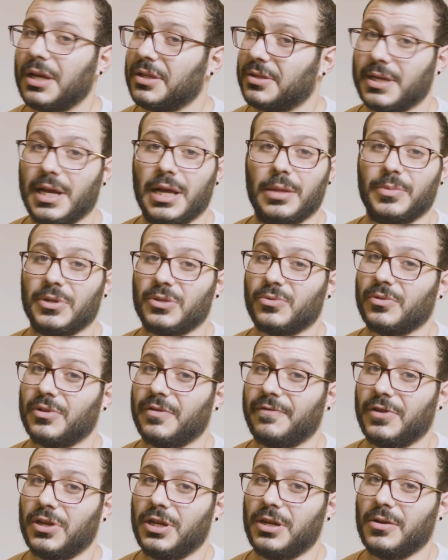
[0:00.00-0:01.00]
And to help us with the
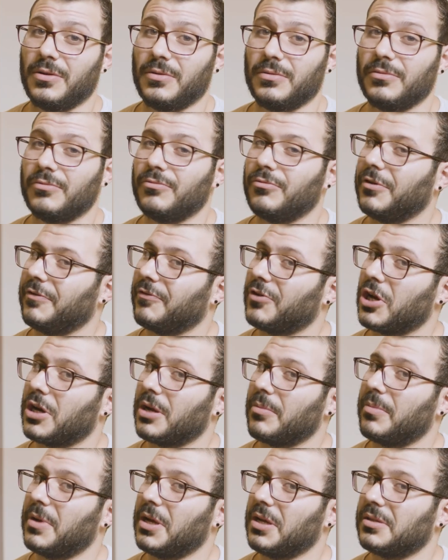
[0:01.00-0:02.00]
video, we've
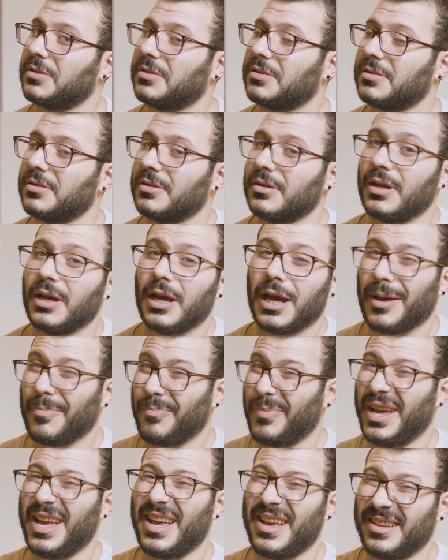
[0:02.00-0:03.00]
got Abbas.
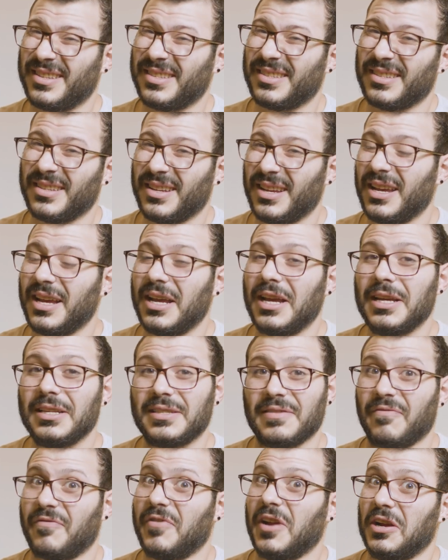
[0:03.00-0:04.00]
Abbas
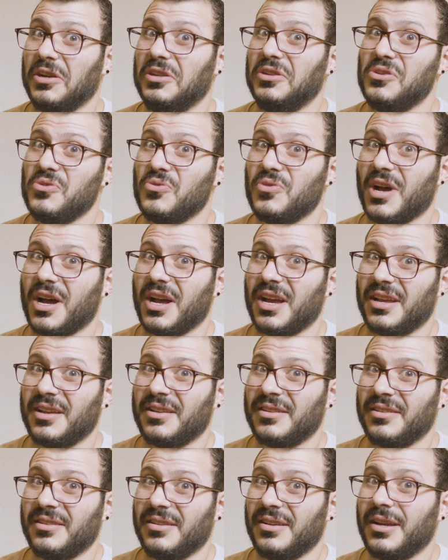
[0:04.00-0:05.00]
is a very new guy.
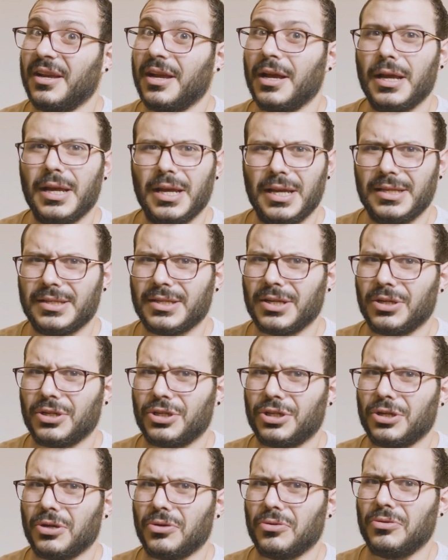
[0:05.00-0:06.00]
He's gonna
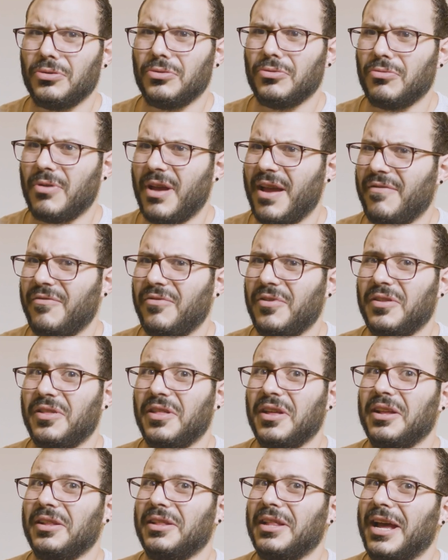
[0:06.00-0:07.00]
show you
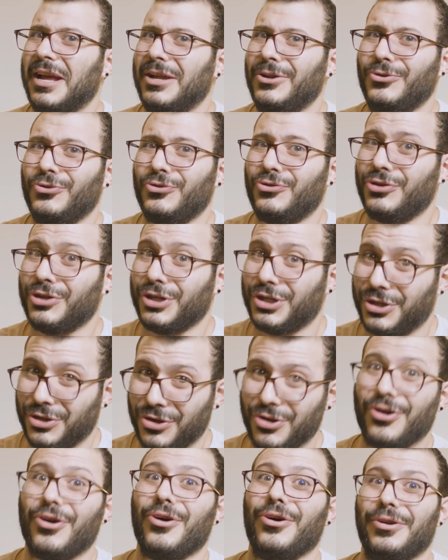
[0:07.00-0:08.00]
everything that you should
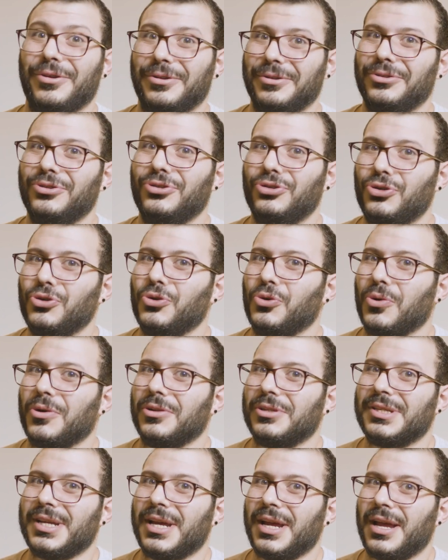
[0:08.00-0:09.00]
not do on
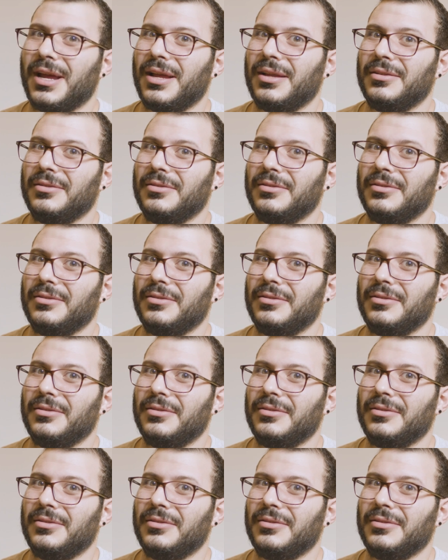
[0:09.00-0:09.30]
set.